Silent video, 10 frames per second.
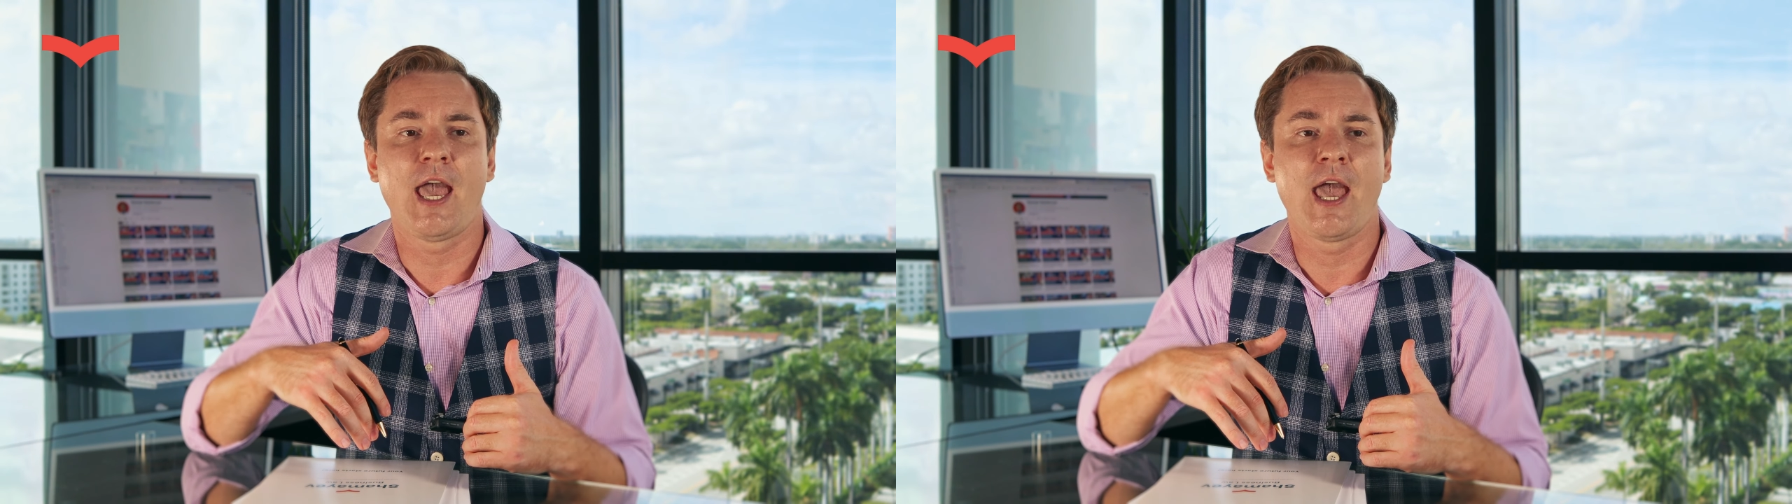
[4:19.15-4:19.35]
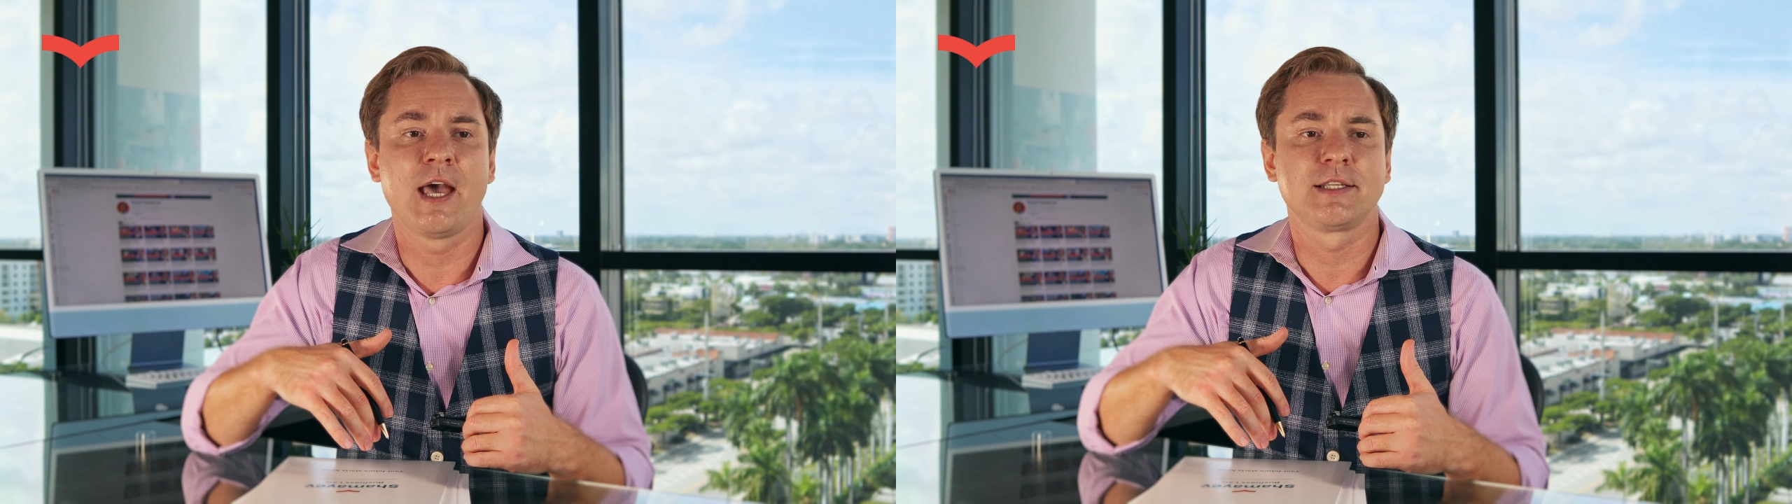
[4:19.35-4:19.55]

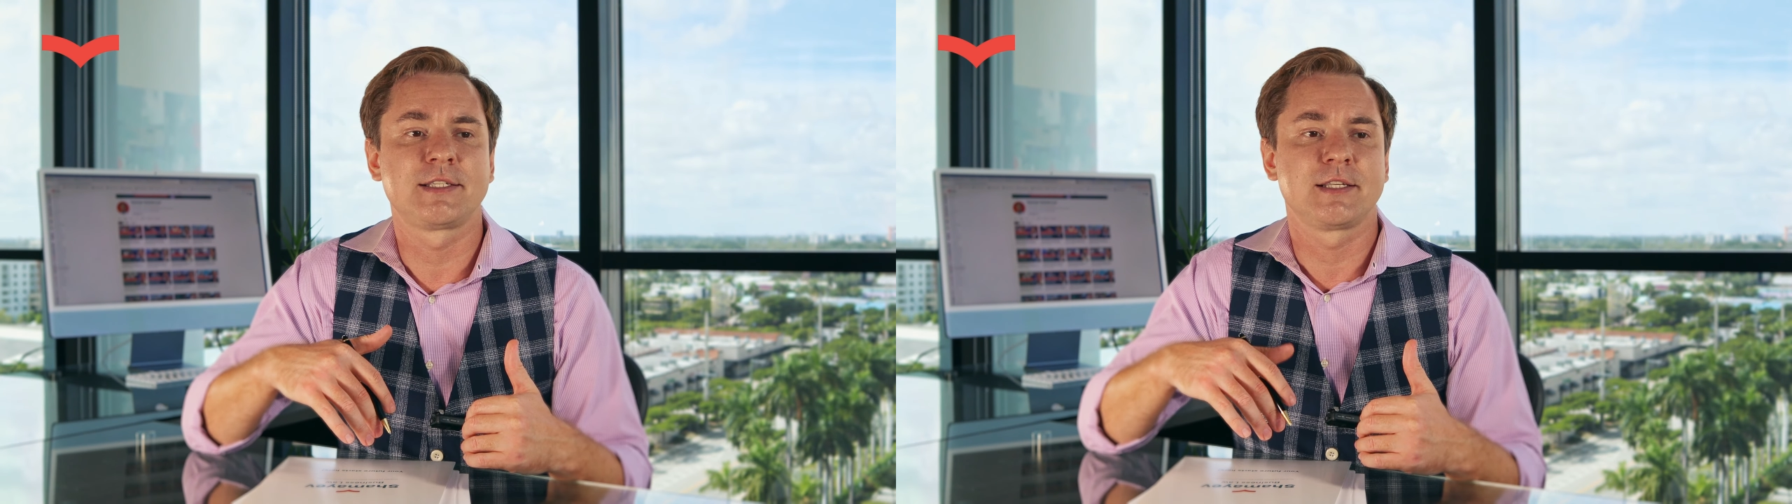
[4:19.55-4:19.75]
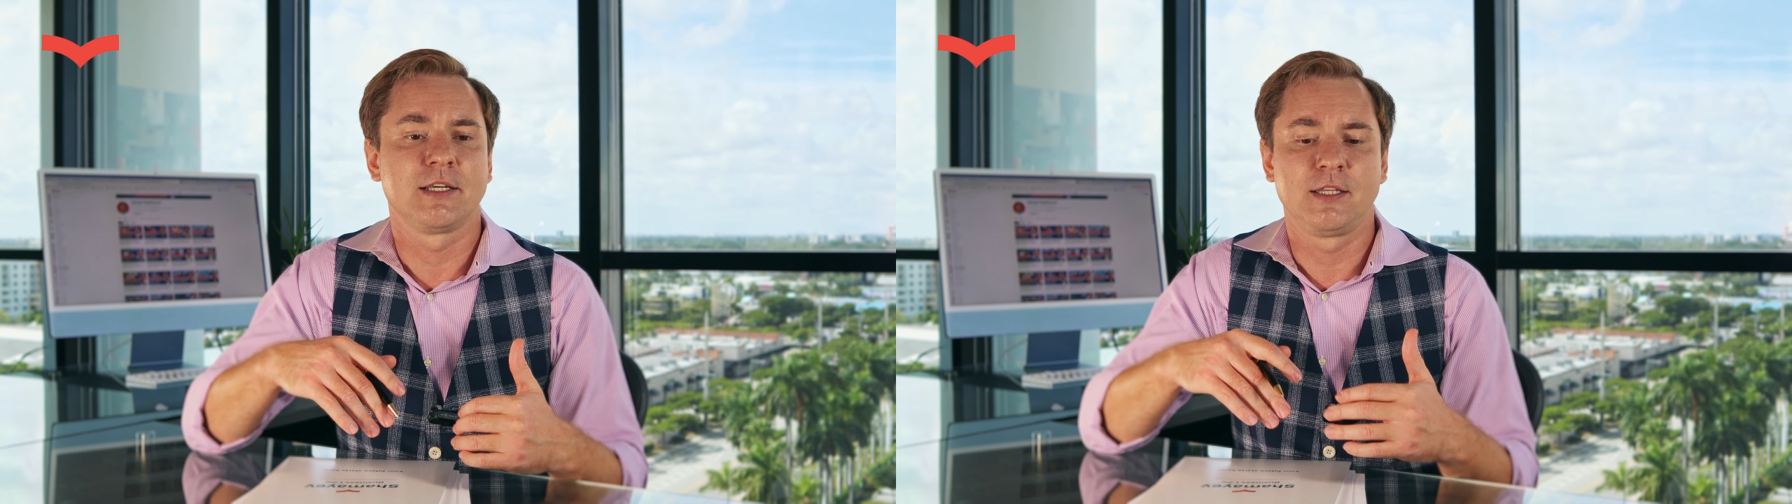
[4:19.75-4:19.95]

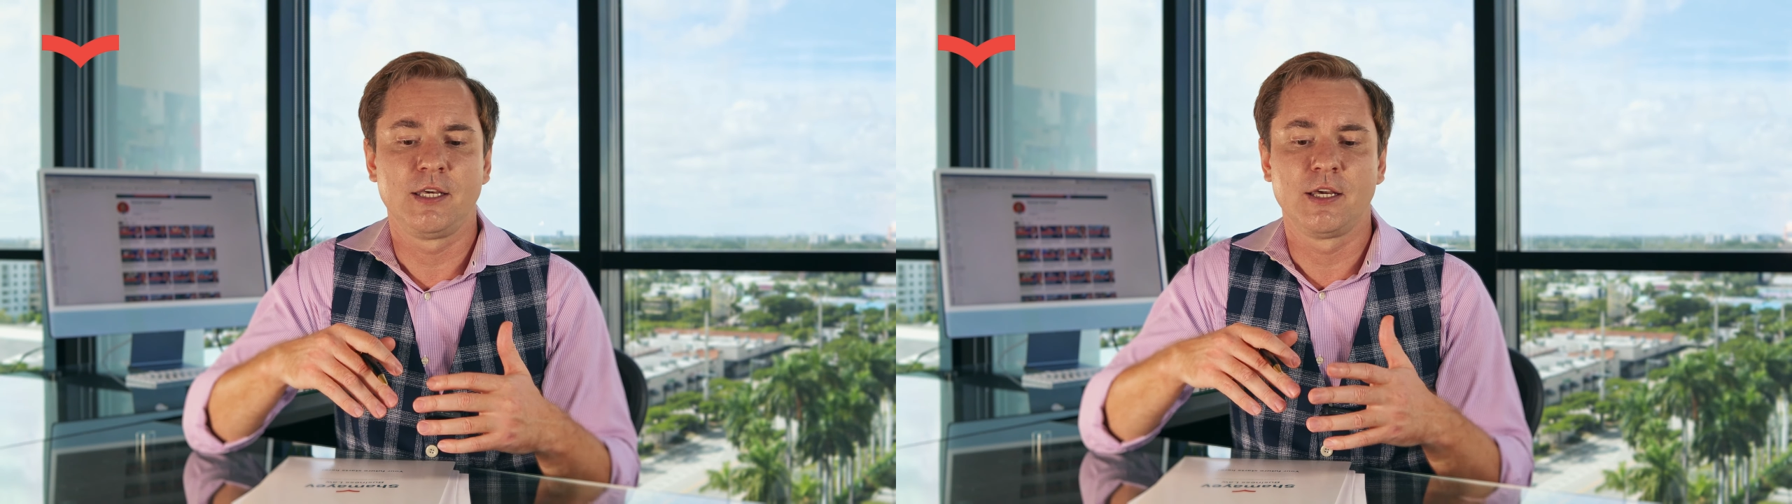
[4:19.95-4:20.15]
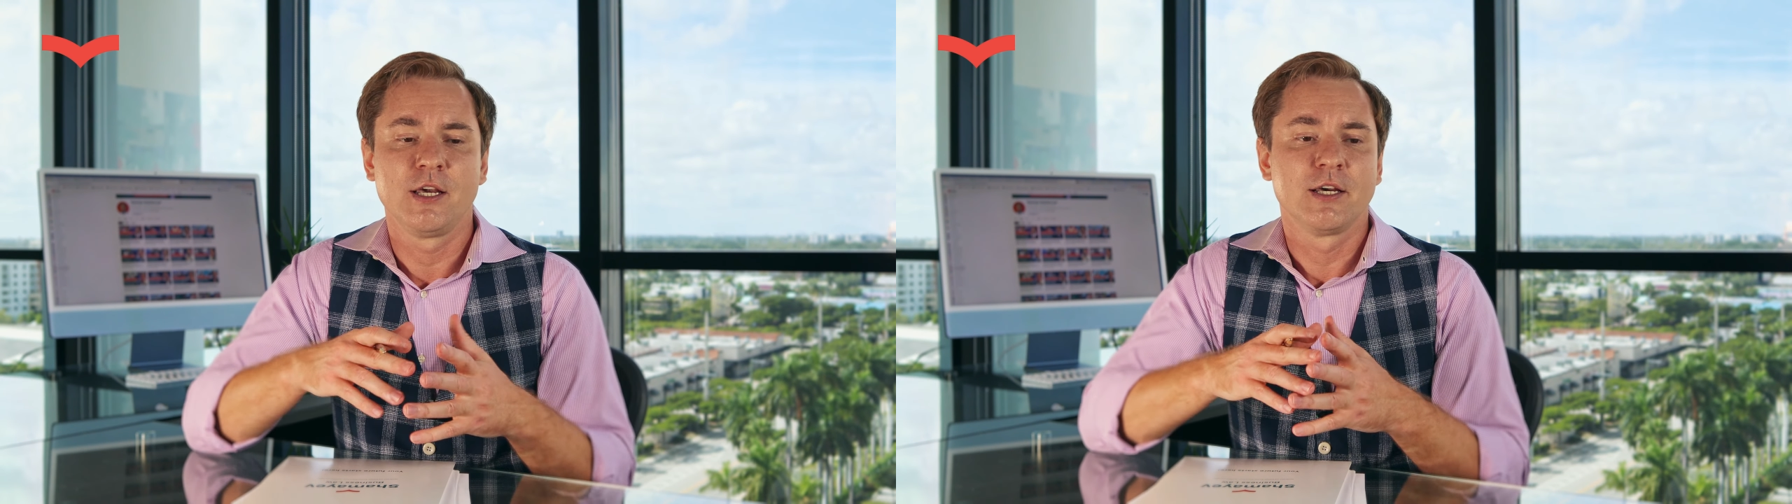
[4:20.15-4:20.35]
as
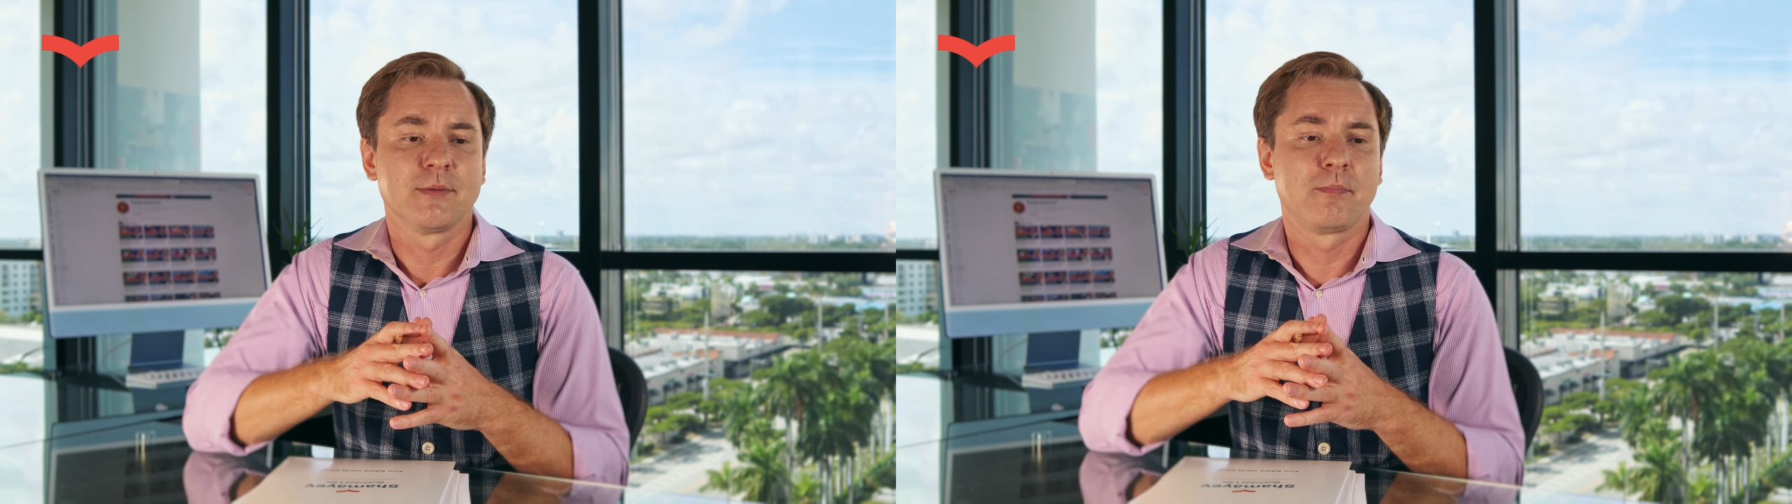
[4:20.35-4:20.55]
the